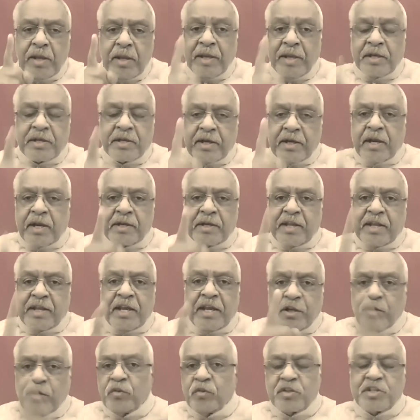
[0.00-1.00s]
incorrect
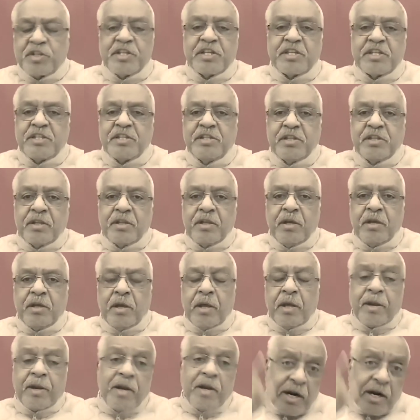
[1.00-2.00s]
diagnosis
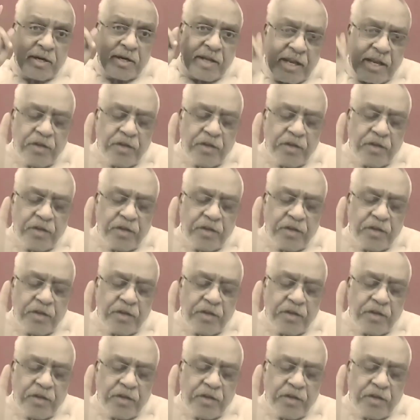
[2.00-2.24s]
or not